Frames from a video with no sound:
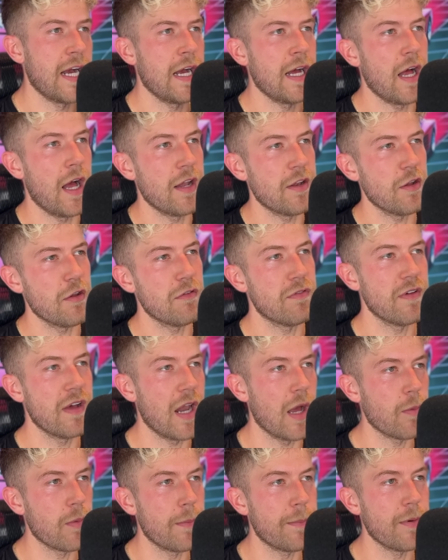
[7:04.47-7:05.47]
I, I do feel
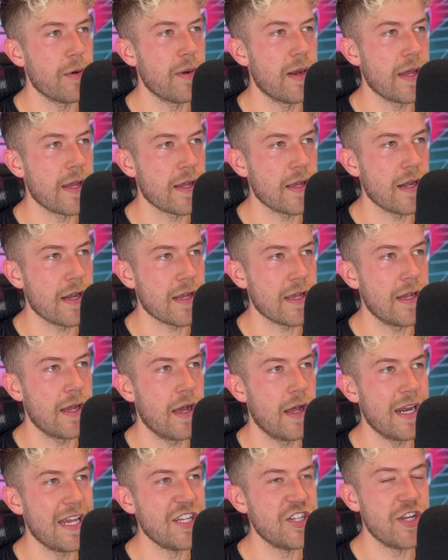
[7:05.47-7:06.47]
like we're building like a,
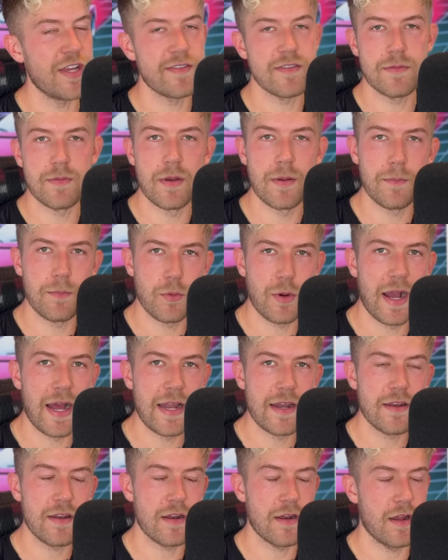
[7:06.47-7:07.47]
a legitimate
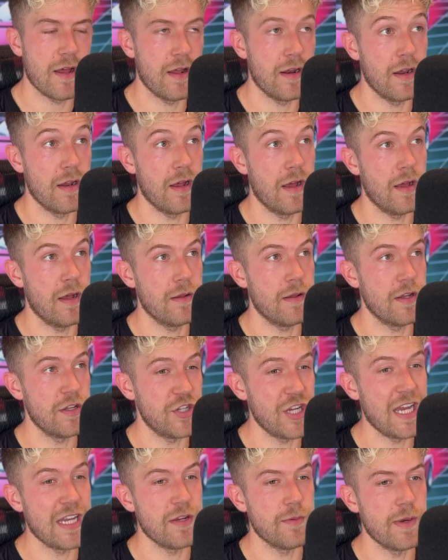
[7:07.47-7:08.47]
brand and, and a, a,
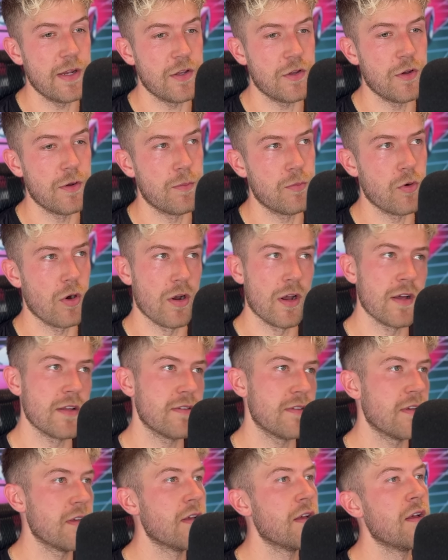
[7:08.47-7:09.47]
genuinely good product.